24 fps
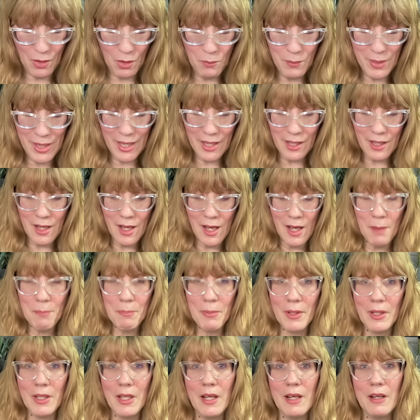we got a
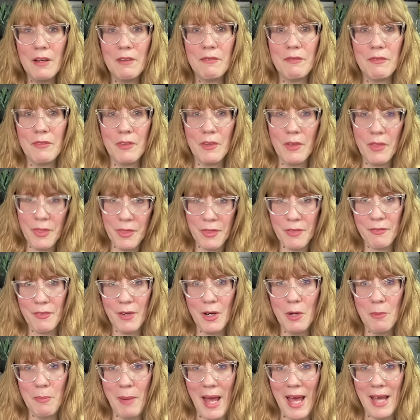couple of
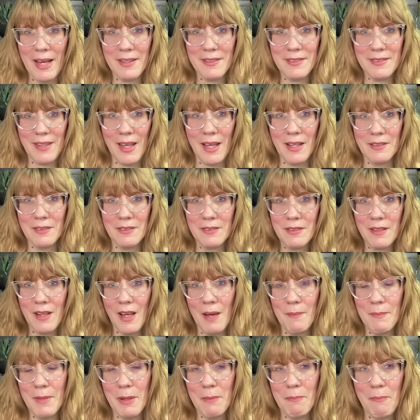throwback scents
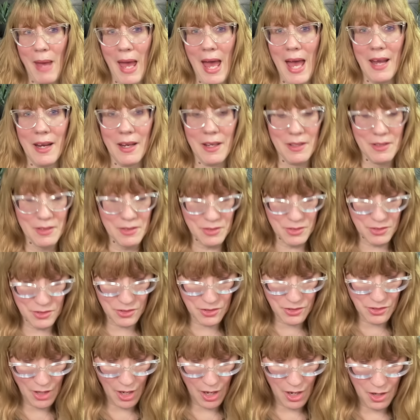coming back.
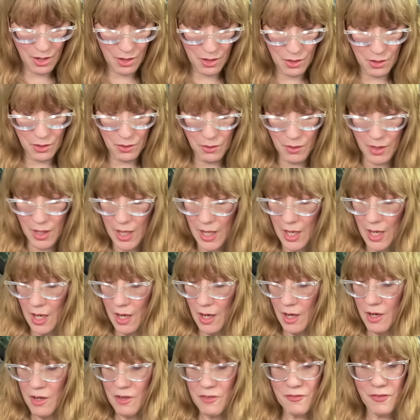So
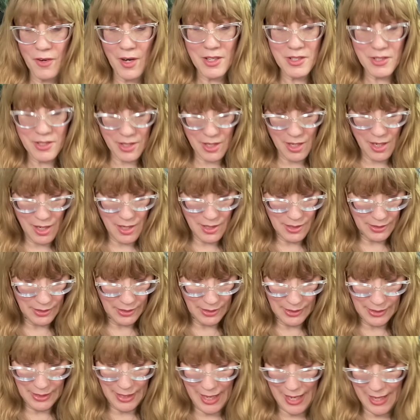Fresh Cut
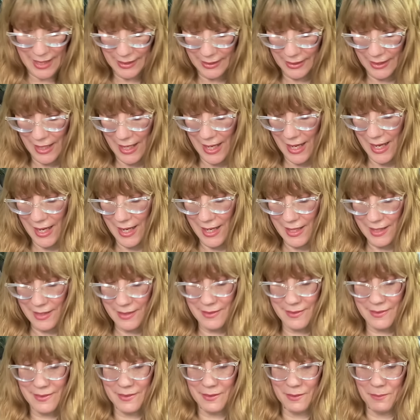
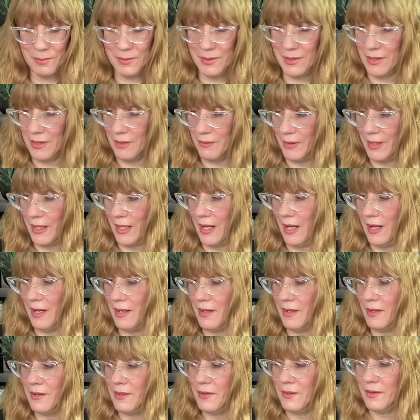Lilacs, oops, here we
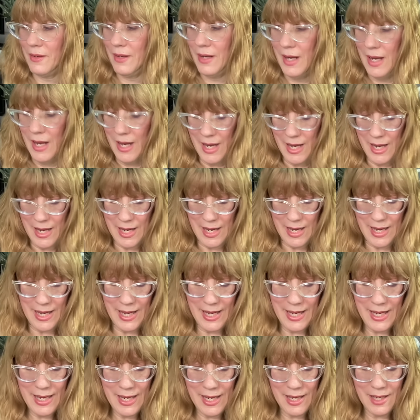go.
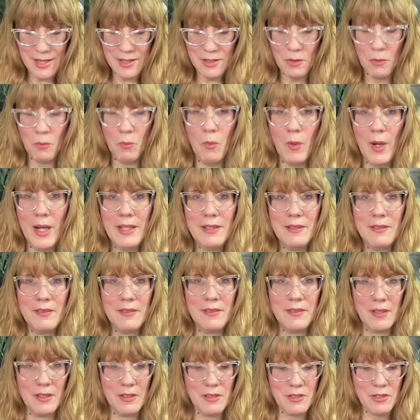And White
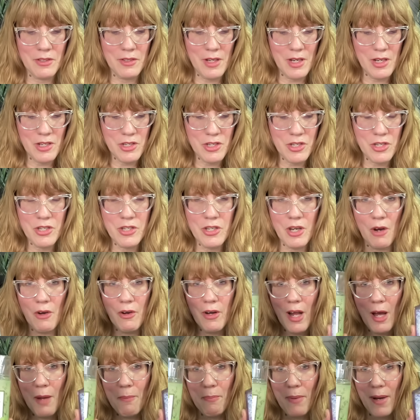Citrus
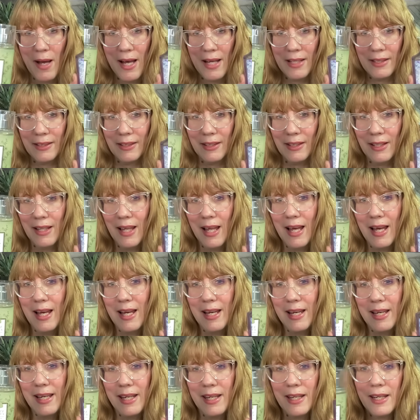showed up
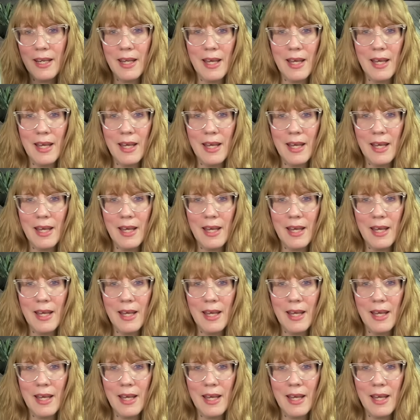online.